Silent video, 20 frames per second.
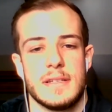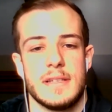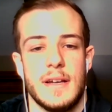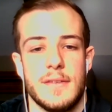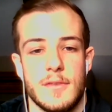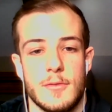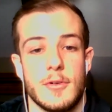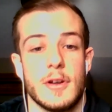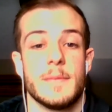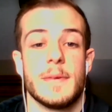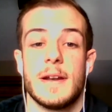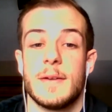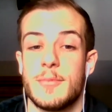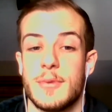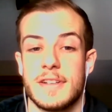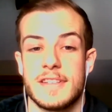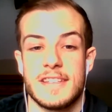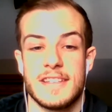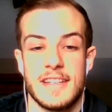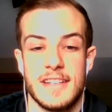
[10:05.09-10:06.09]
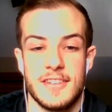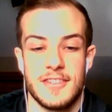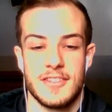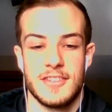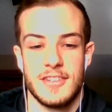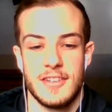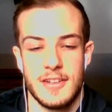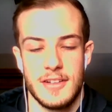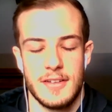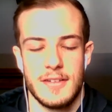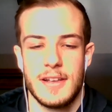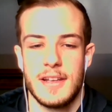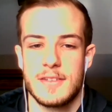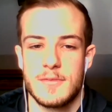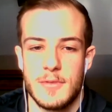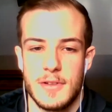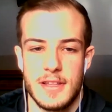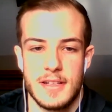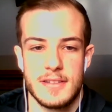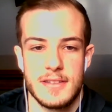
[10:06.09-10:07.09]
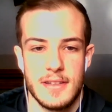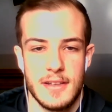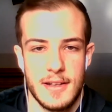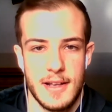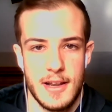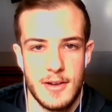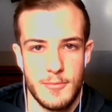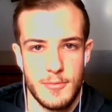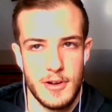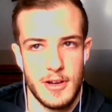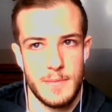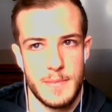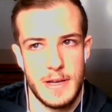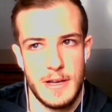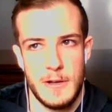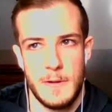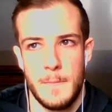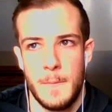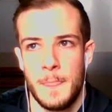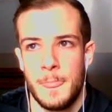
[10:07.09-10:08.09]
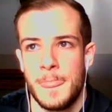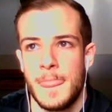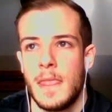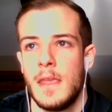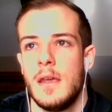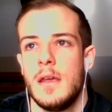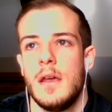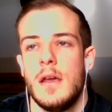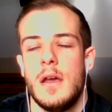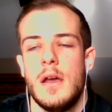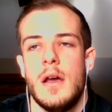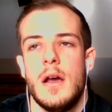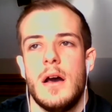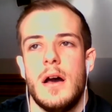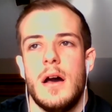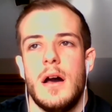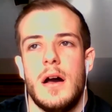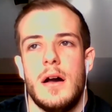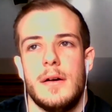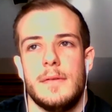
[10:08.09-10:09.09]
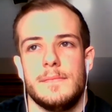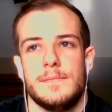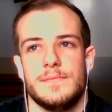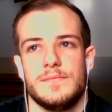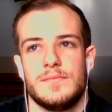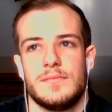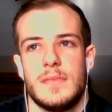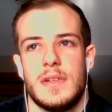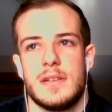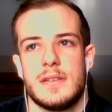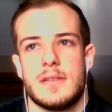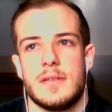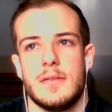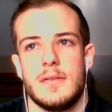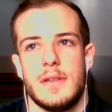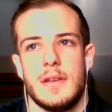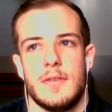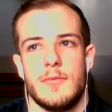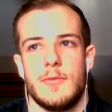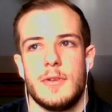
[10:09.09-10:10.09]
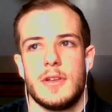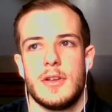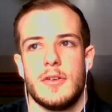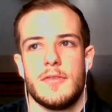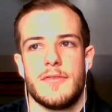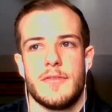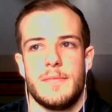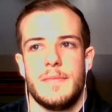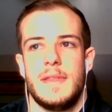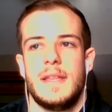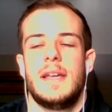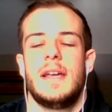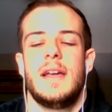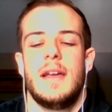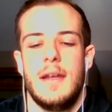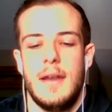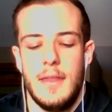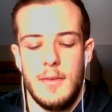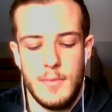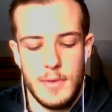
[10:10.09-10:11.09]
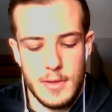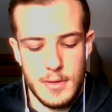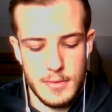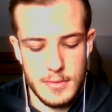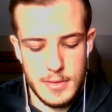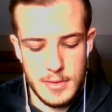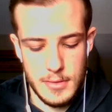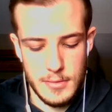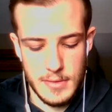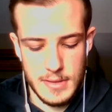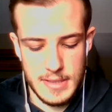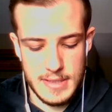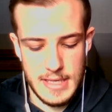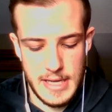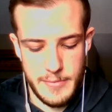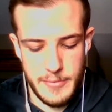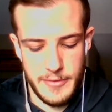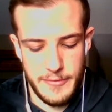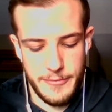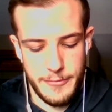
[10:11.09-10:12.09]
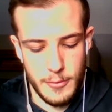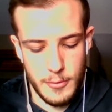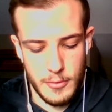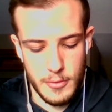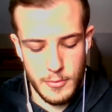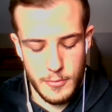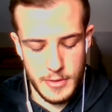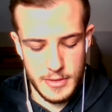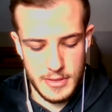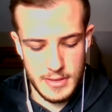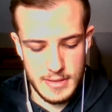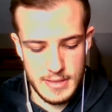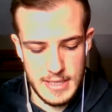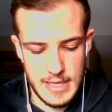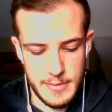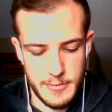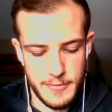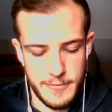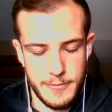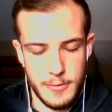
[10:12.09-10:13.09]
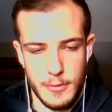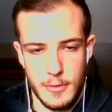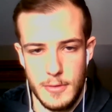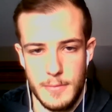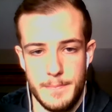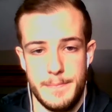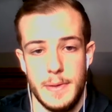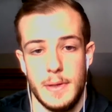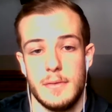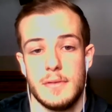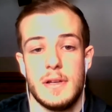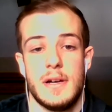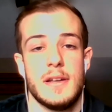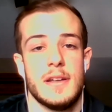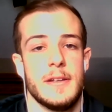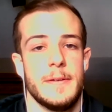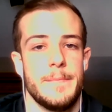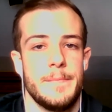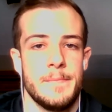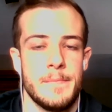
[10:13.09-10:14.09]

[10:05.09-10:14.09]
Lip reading: Not to worry about a presentation. Hey, it's one less thing you got to worry about. And so then we go from that, and then we go to assignment 4, which assignment 4 build on it.